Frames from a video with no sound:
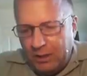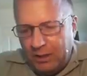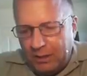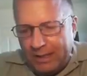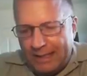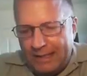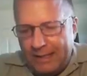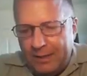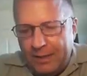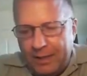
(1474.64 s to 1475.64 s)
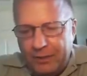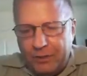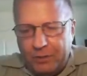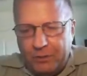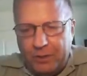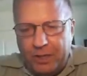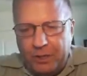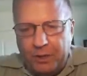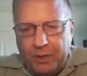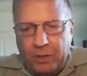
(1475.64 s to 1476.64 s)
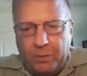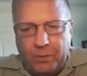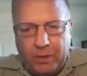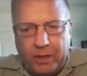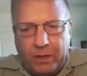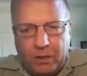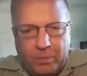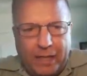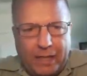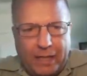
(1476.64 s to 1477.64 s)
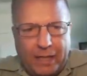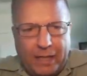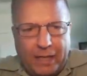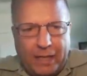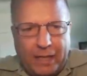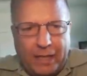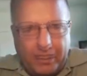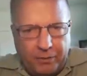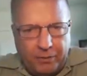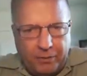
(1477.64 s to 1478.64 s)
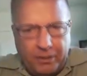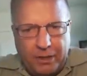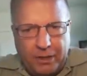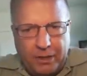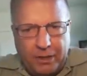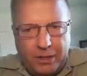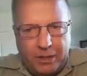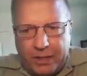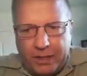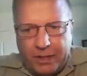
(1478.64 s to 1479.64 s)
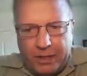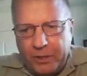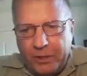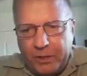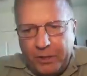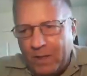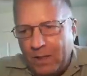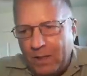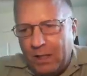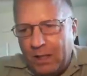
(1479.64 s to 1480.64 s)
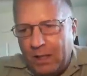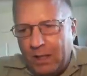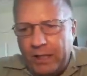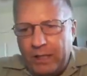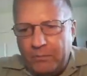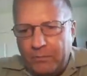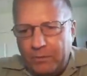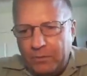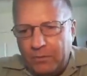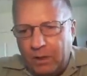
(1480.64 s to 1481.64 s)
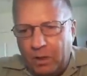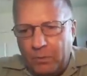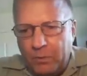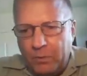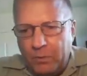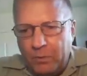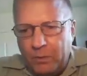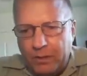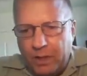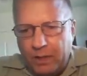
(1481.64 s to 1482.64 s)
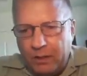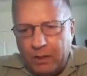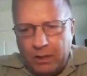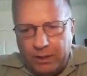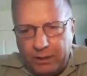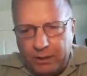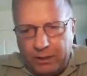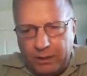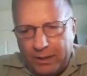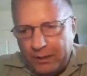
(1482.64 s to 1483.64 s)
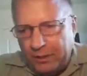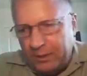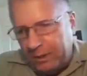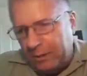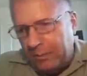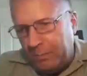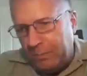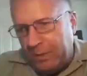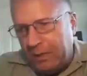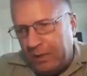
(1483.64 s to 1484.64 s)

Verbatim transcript: uh, like I said, the East Coast station they'll be running our max authorized at 3 kW. Uh, we have uh, almost the entire continental U.S. at about